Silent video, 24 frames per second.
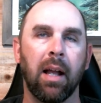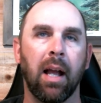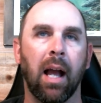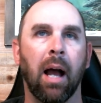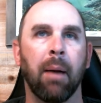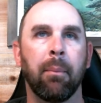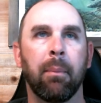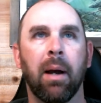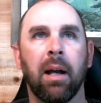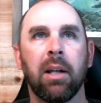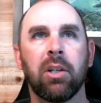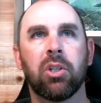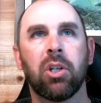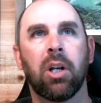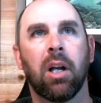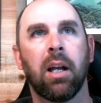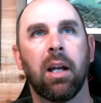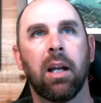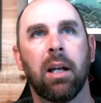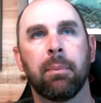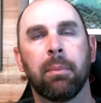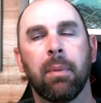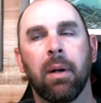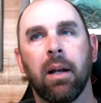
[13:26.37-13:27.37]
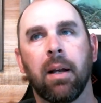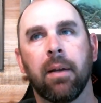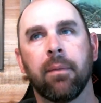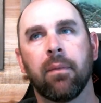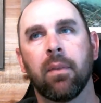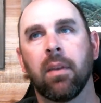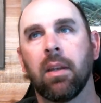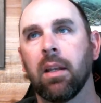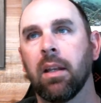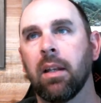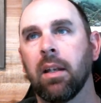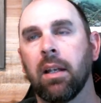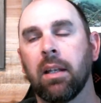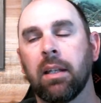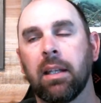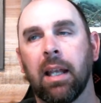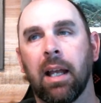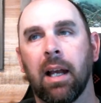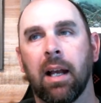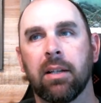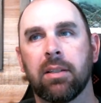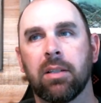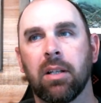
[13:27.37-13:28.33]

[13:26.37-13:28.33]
I might try it, but yeah,